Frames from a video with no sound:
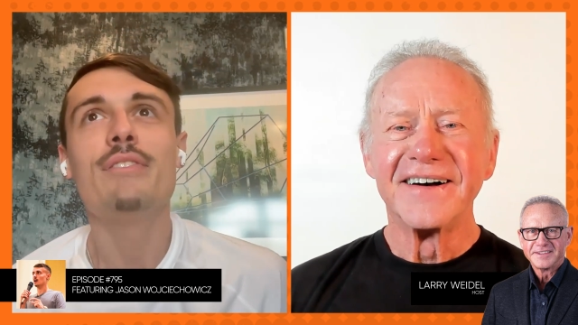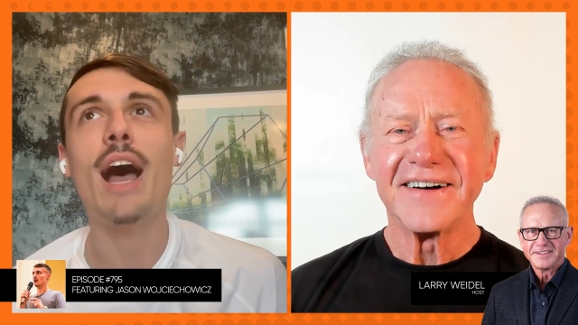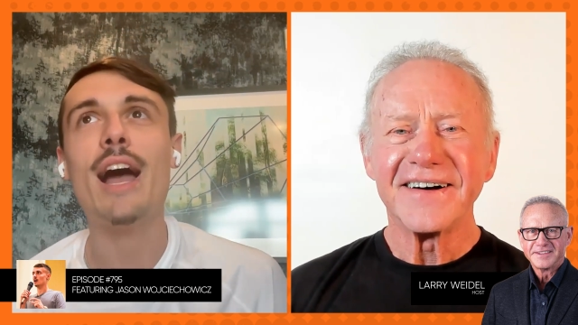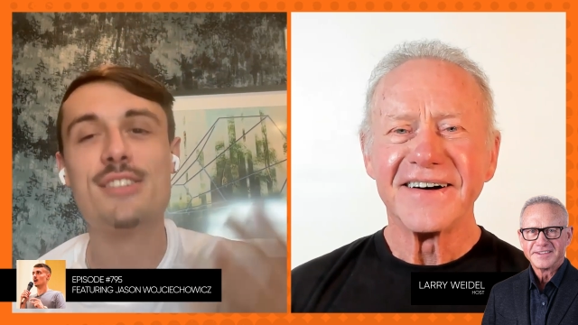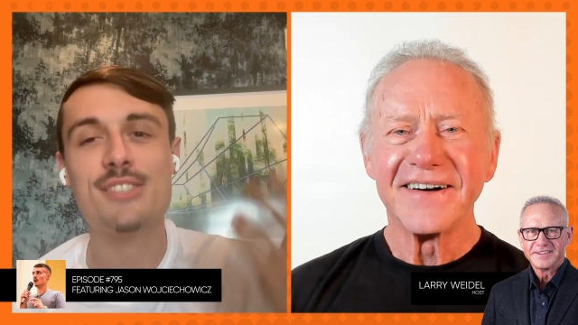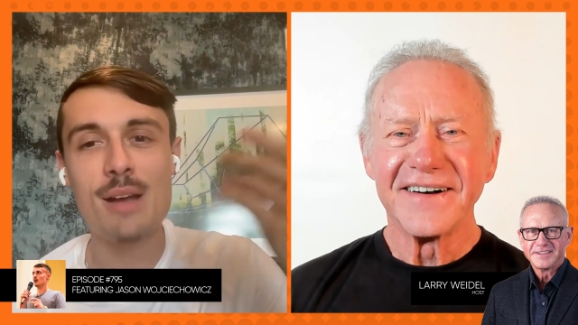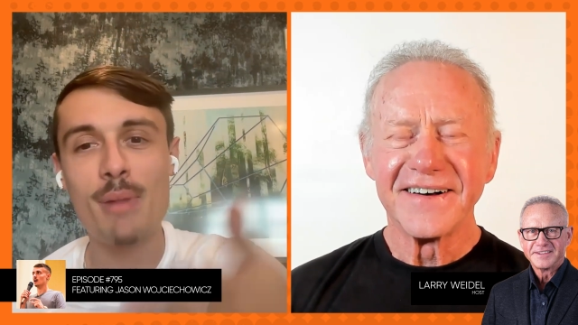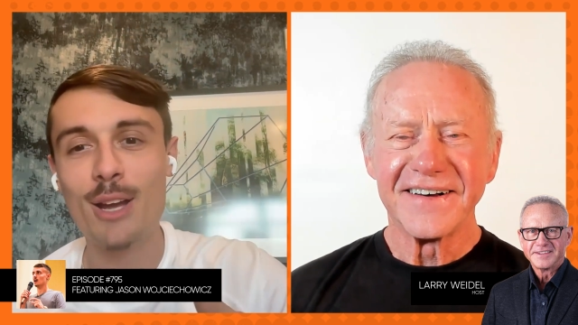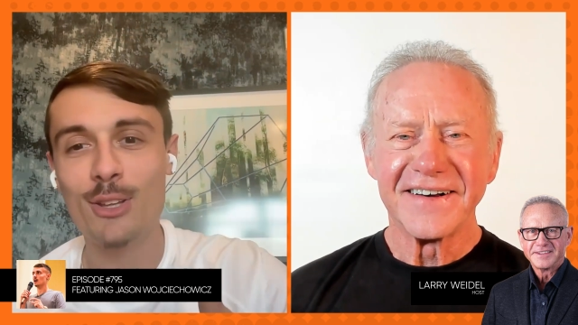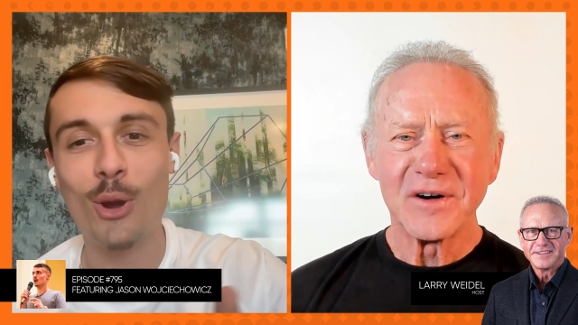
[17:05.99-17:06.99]
Speaker 1: I set
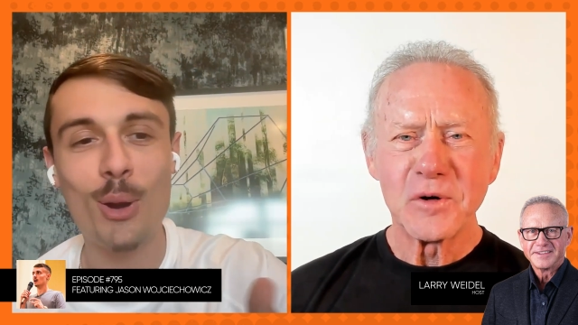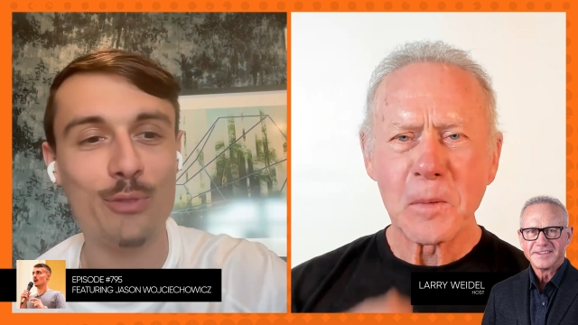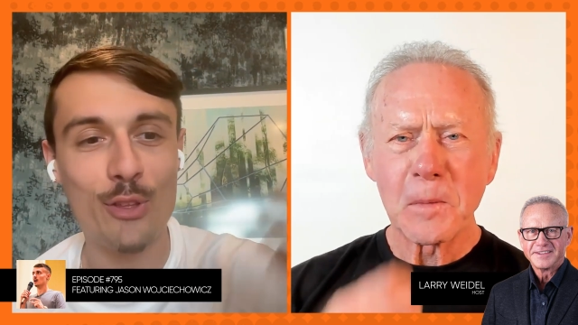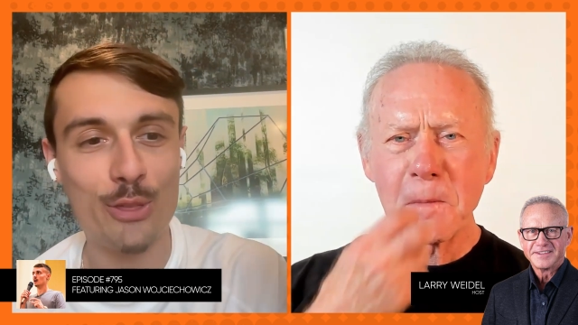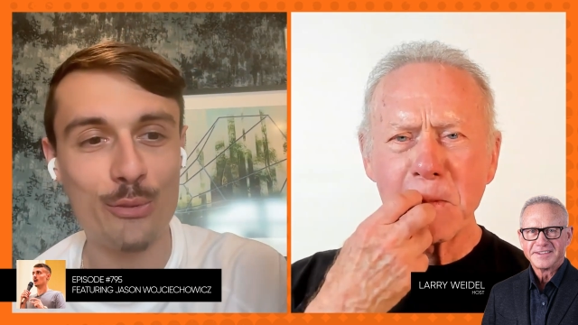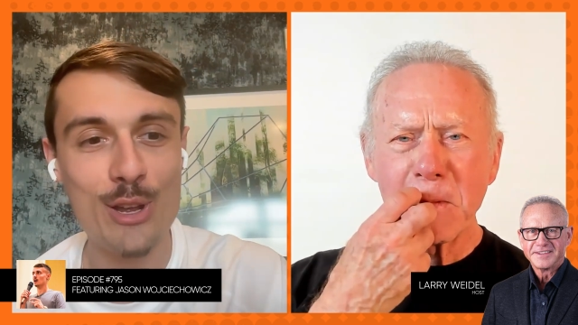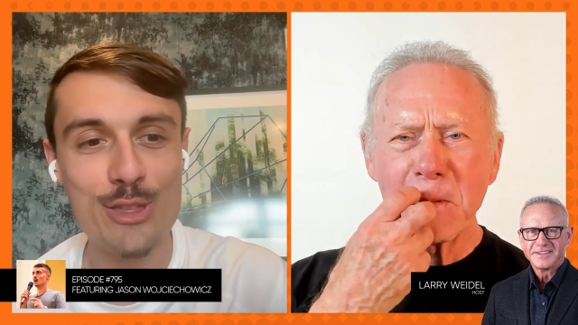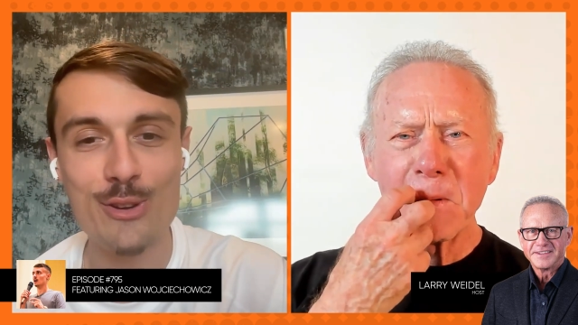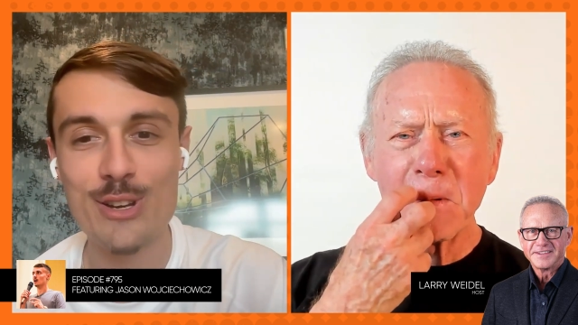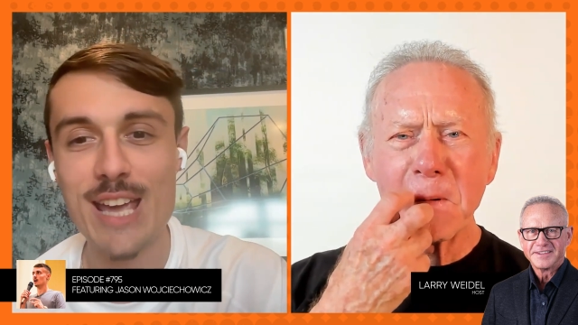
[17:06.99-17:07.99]
my alarm for three
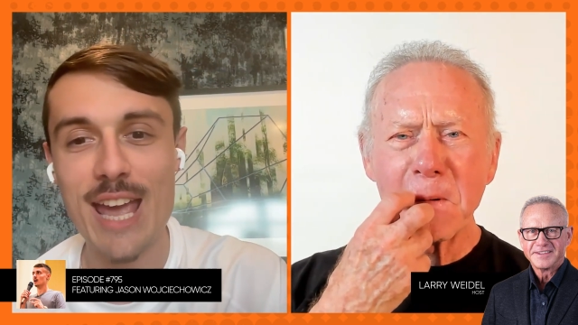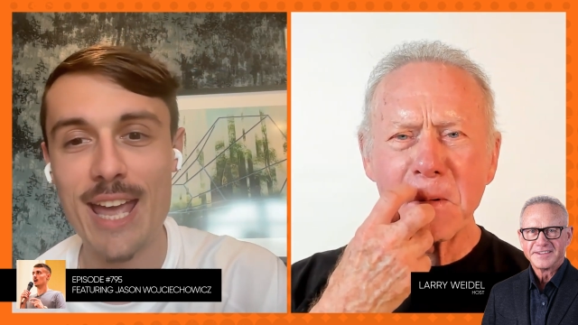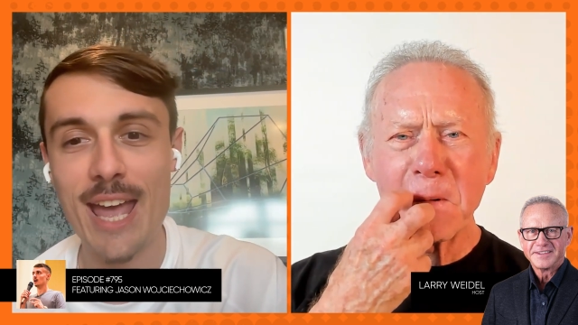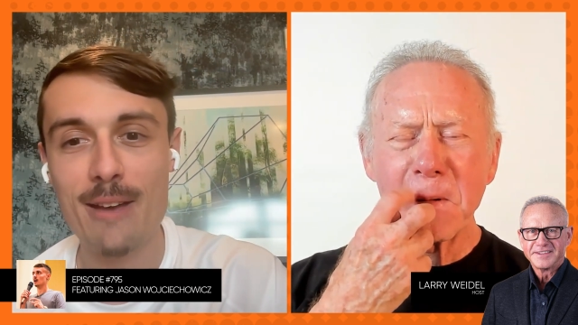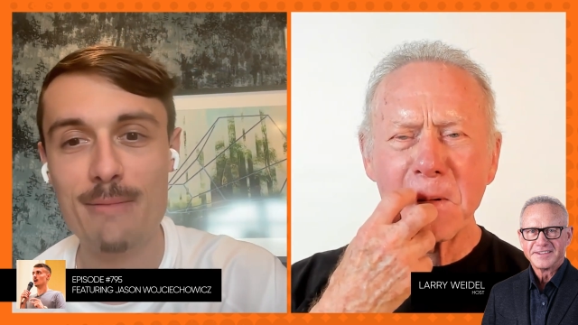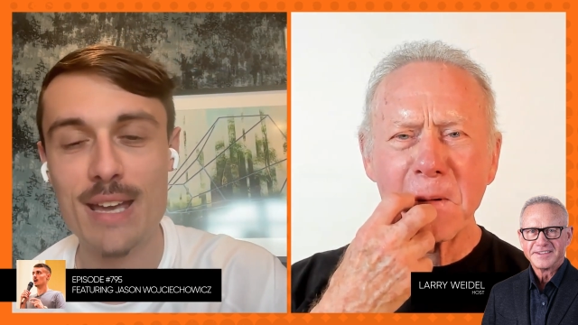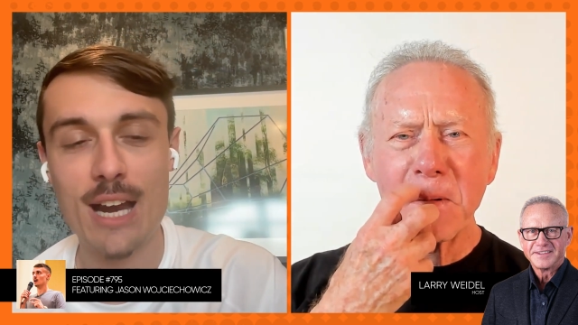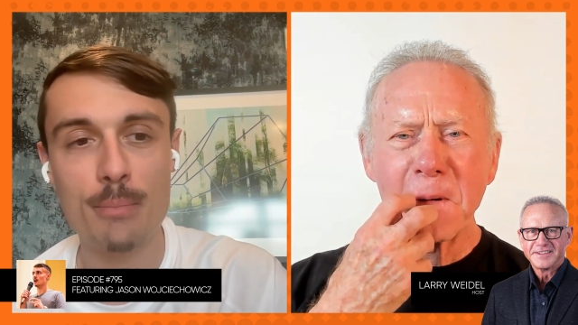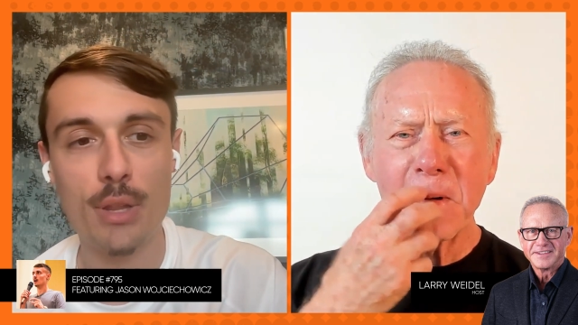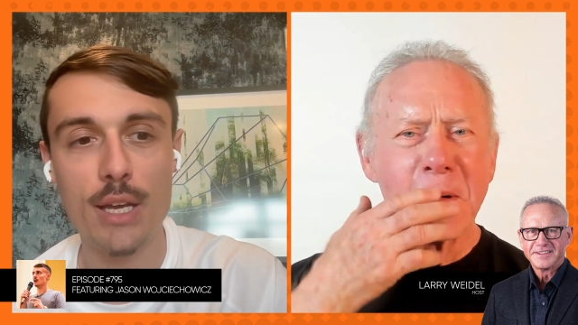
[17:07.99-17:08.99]
thirty a m And
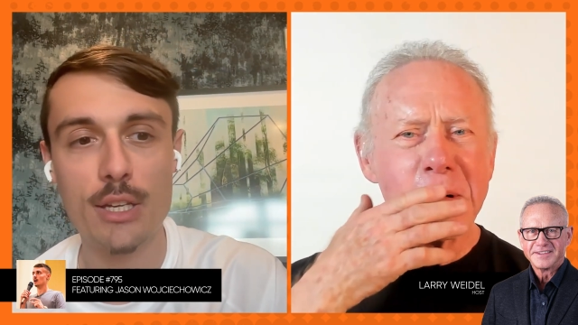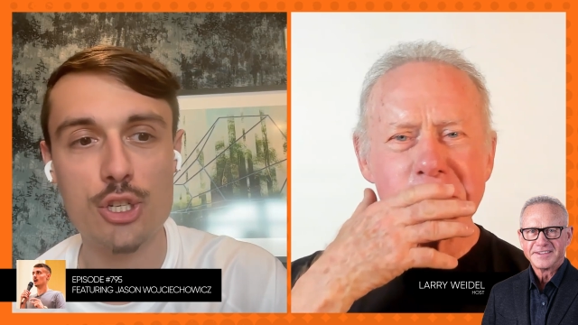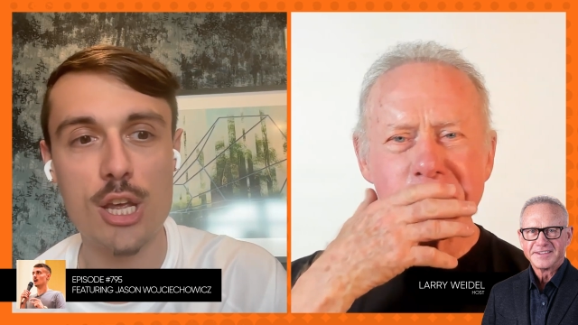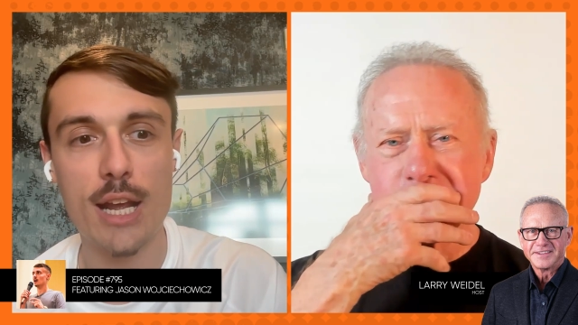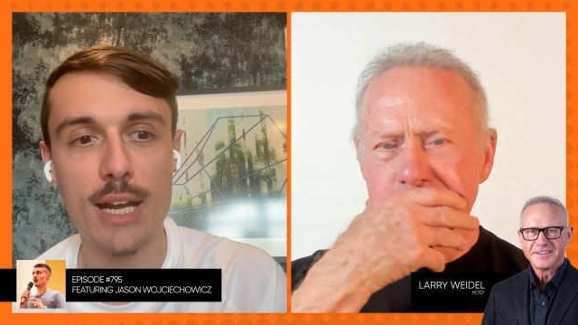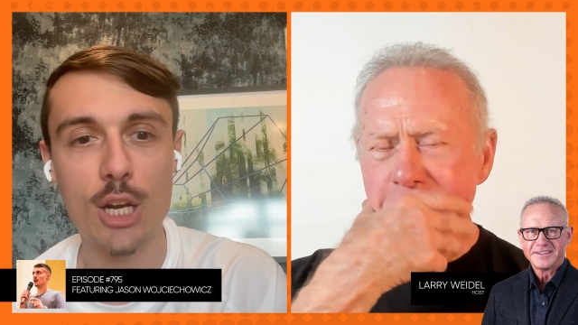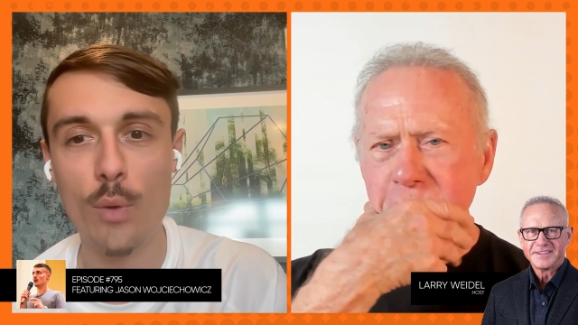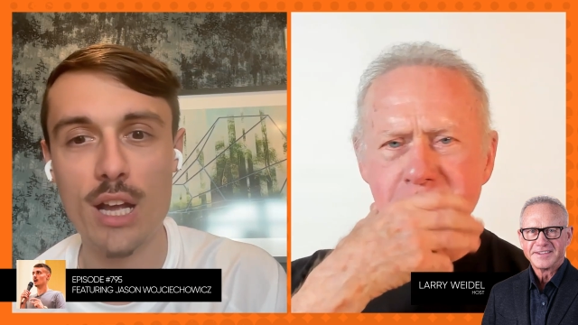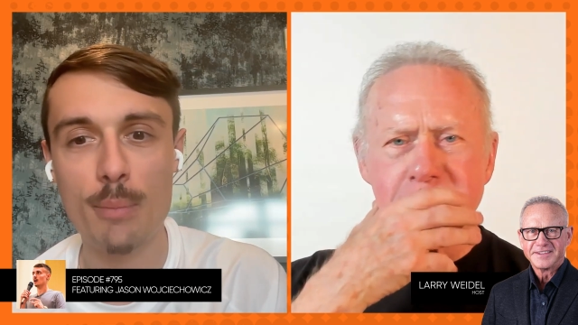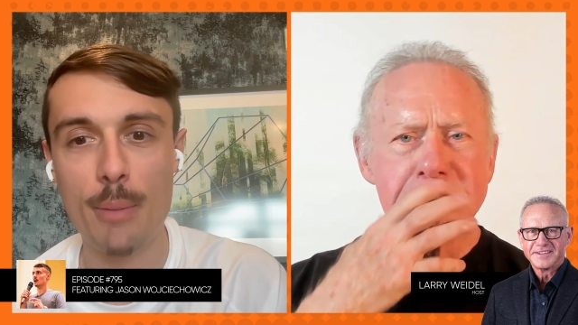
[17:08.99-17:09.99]
I'm like, shit, I got to
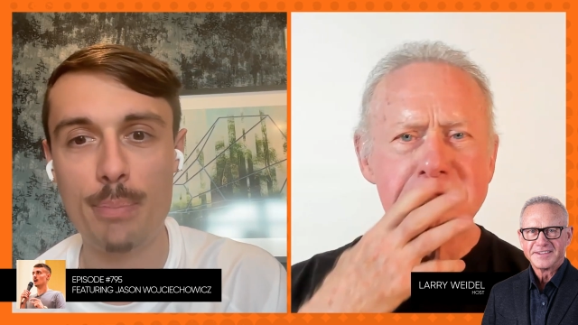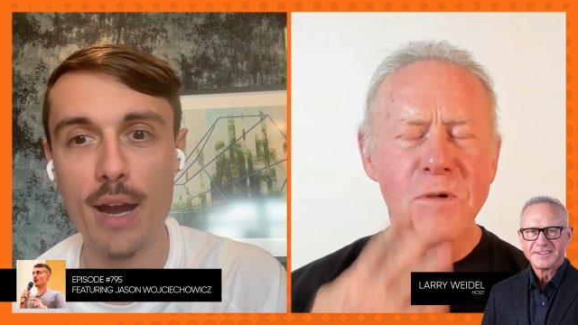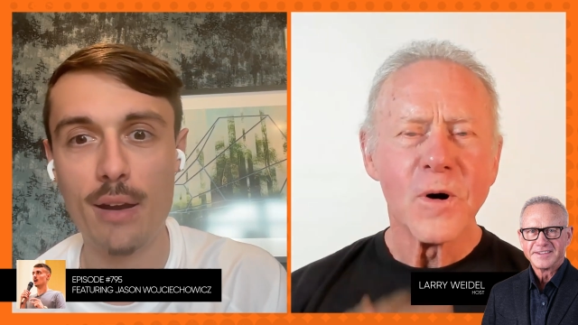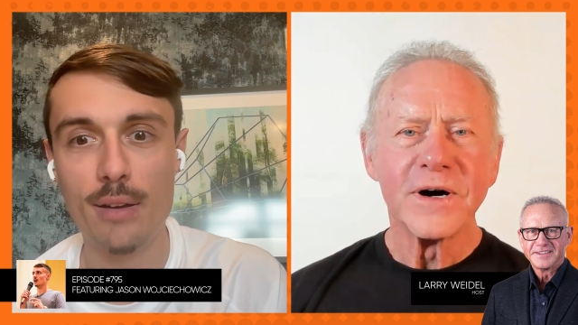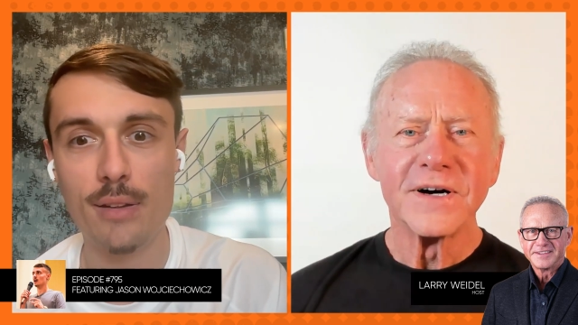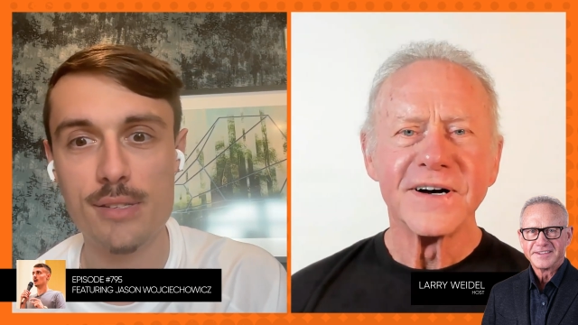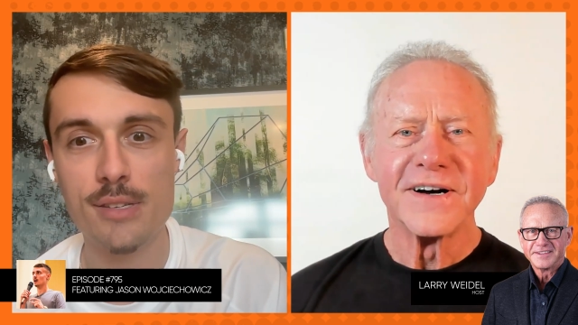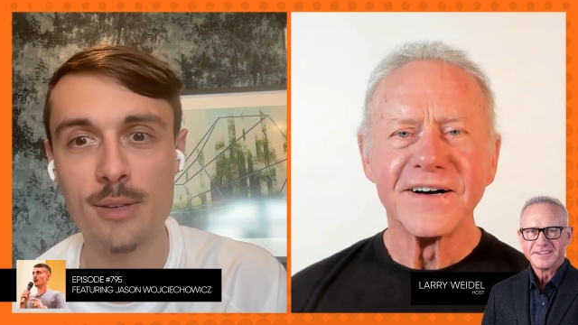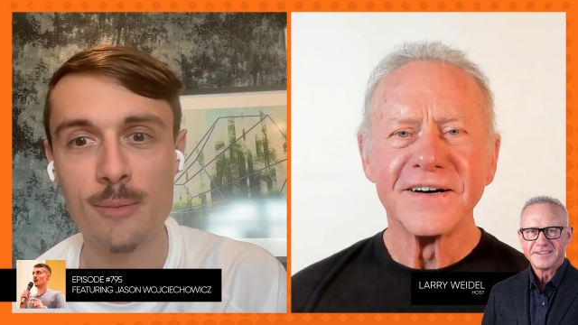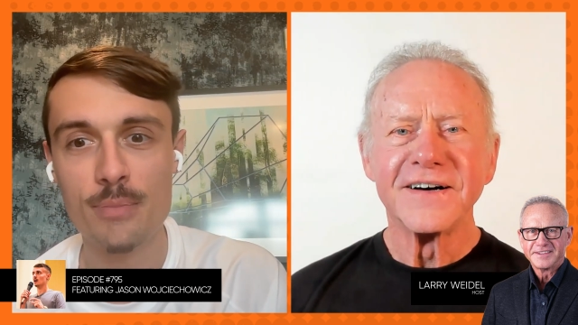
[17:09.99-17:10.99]
wake up my parents.